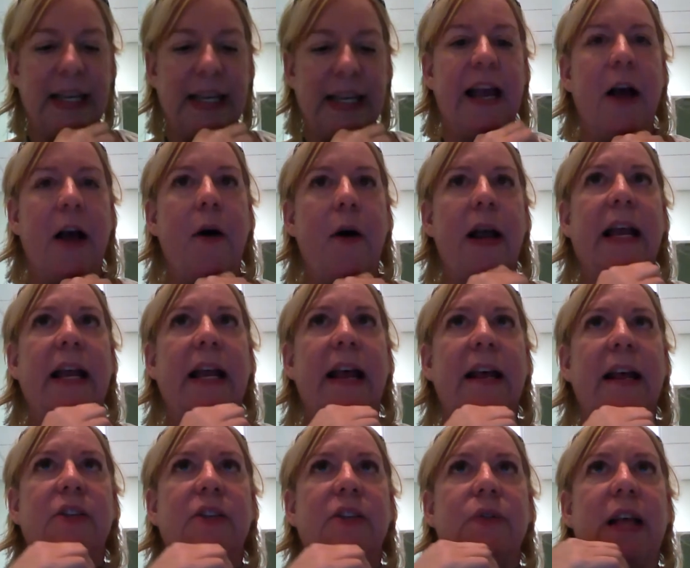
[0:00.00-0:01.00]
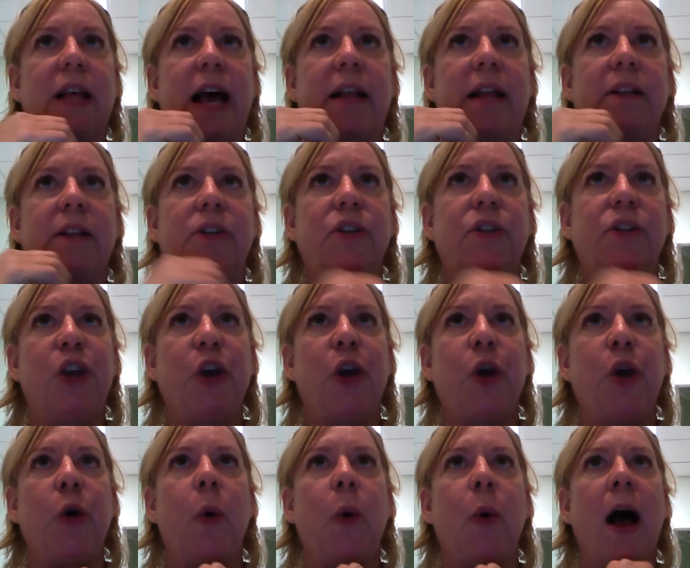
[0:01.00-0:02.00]
see how I can answer that.
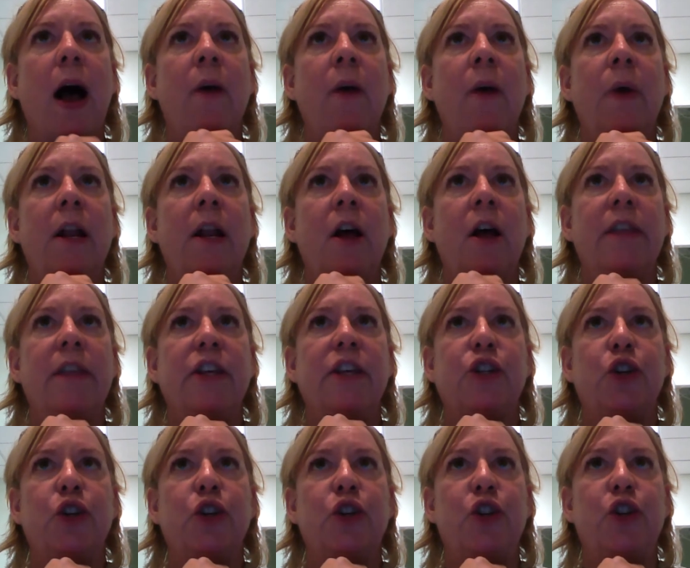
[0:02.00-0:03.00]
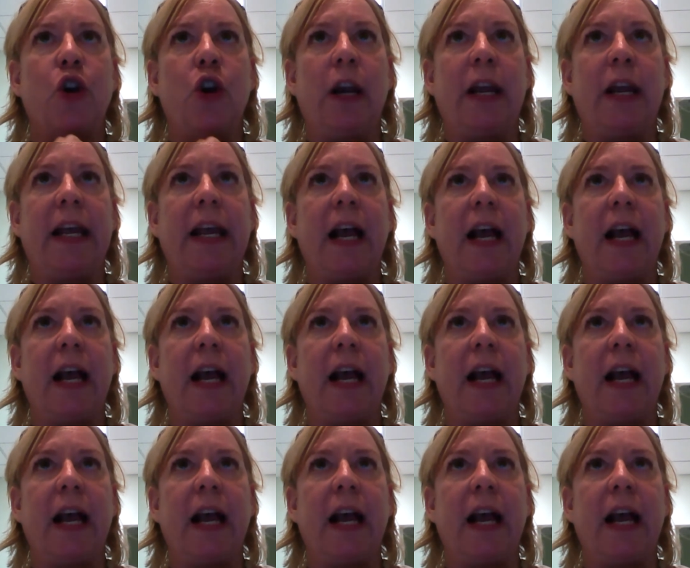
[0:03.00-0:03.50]
So I went on this journey.